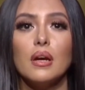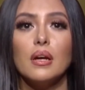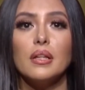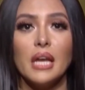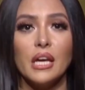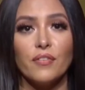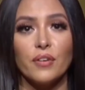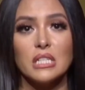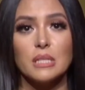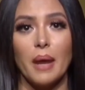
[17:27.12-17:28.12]
Thank you for
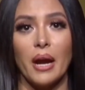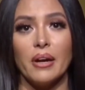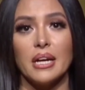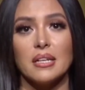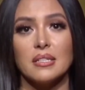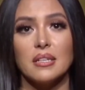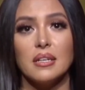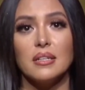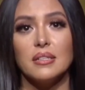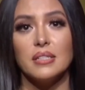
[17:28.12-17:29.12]
inspiring us
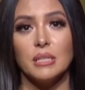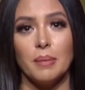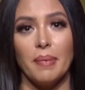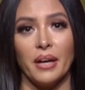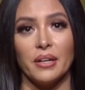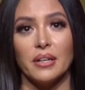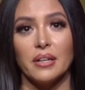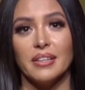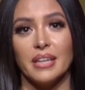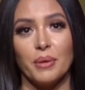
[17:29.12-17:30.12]
to be better
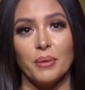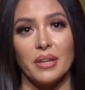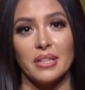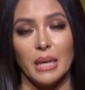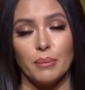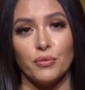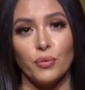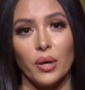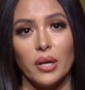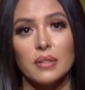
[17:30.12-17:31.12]
than we were the day before.